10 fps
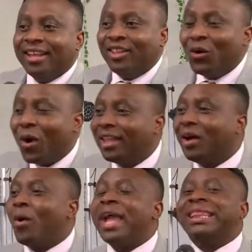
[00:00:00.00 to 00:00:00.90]
No wonder
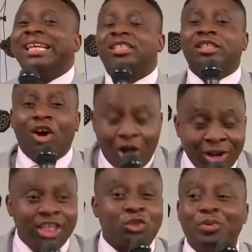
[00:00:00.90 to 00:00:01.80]
why the
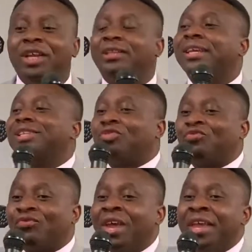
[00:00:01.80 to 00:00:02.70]
Holy Spirit is
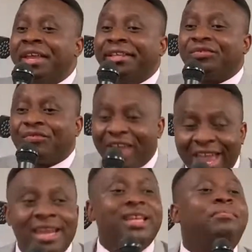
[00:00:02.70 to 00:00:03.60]
is
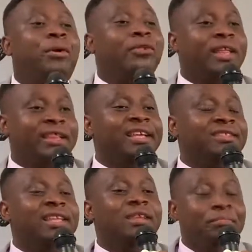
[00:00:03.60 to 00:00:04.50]
very important, is
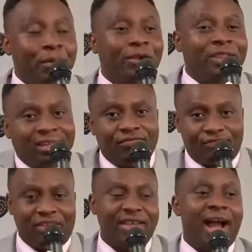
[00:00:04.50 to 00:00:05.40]
an important
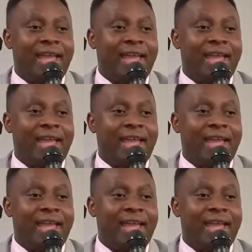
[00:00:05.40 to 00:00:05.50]
figure,